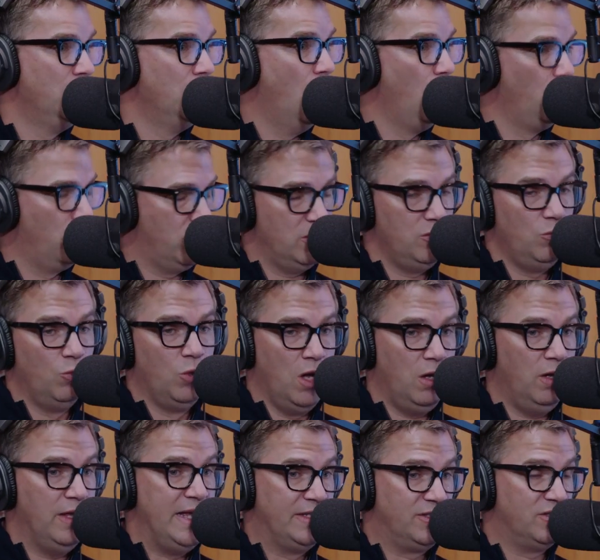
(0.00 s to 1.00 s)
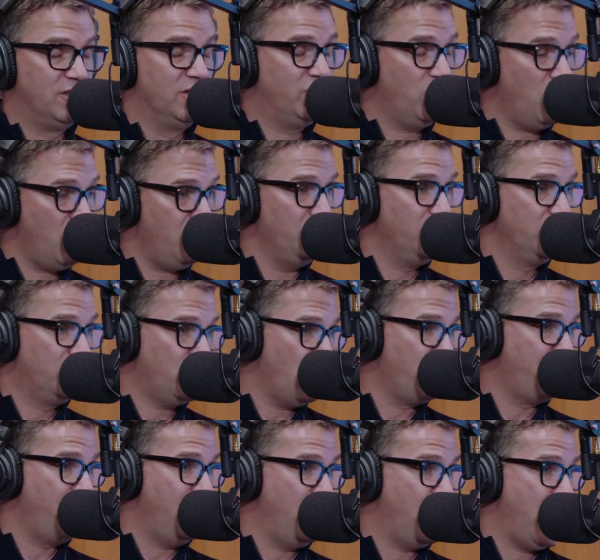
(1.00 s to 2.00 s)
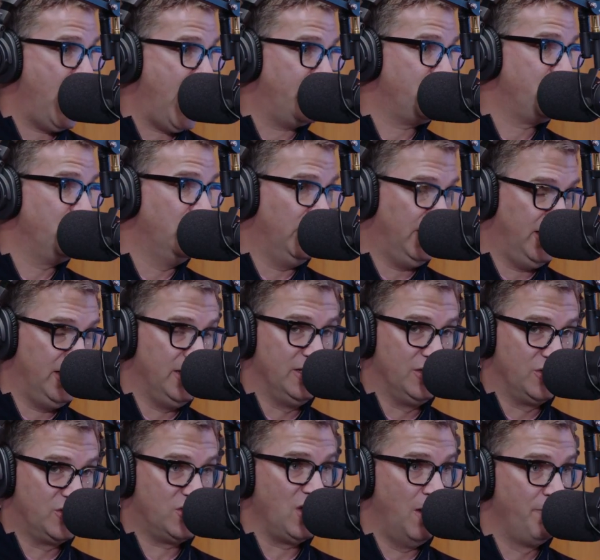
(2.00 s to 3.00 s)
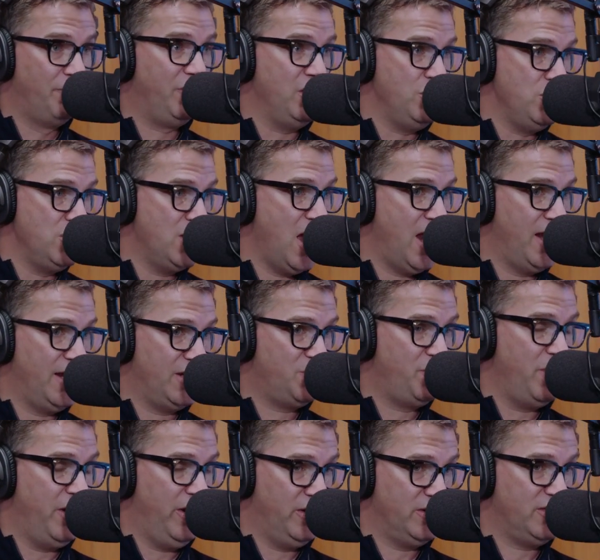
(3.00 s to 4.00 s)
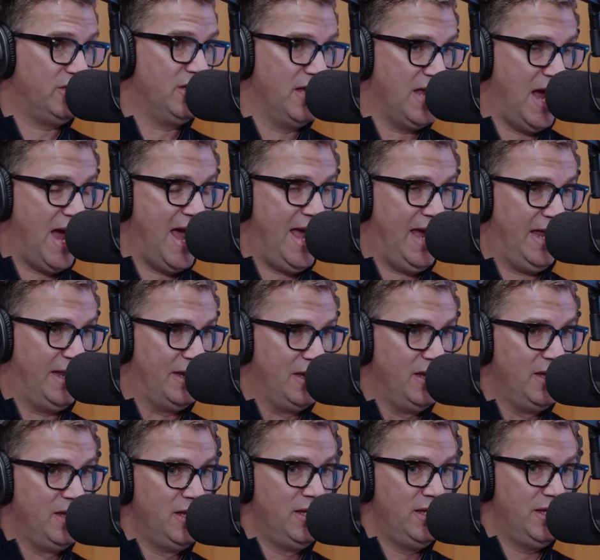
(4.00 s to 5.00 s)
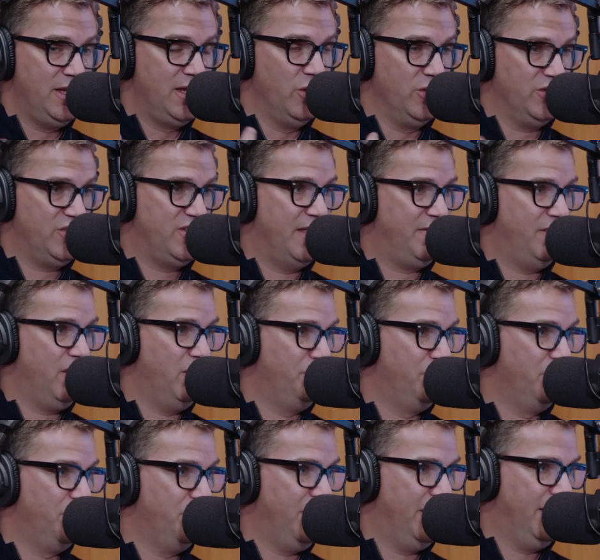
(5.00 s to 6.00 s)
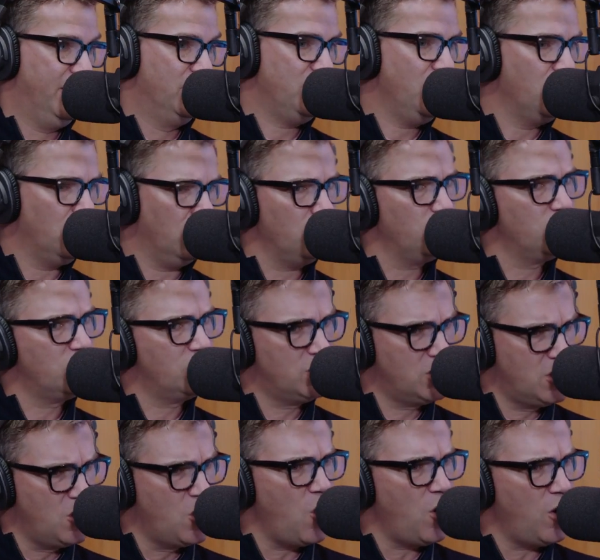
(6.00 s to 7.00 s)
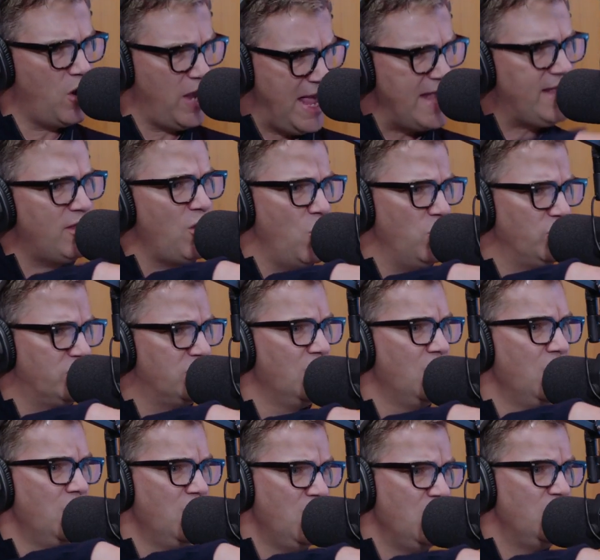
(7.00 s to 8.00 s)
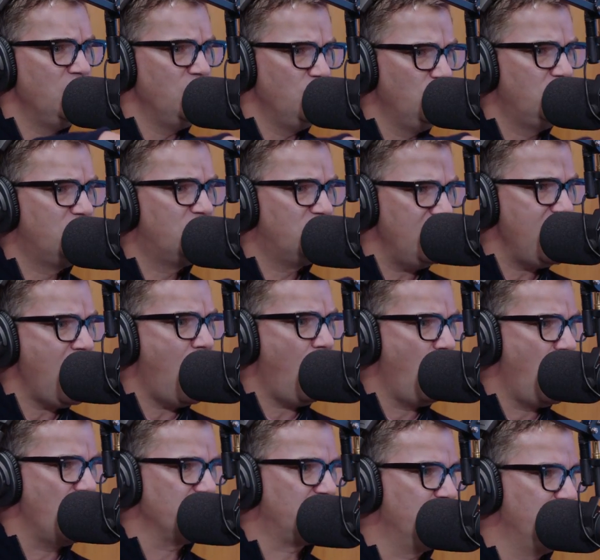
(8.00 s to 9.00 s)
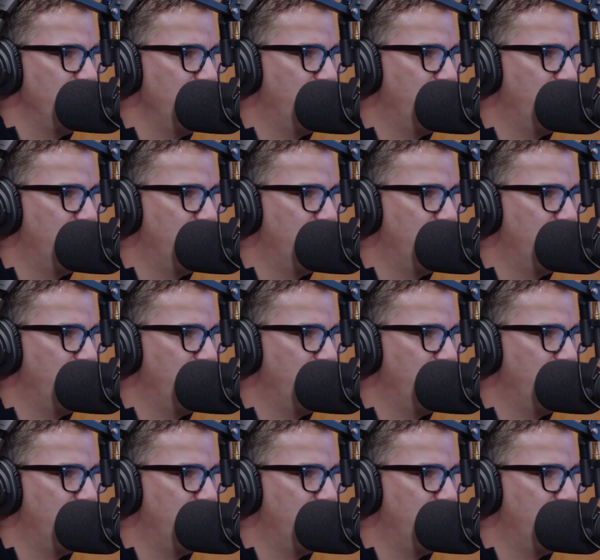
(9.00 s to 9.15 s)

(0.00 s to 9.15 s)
"Oh, well, it's the turf interaction is something you got to experience." I had a set there for the thing. He goes, "Here, go hit those. See how awesome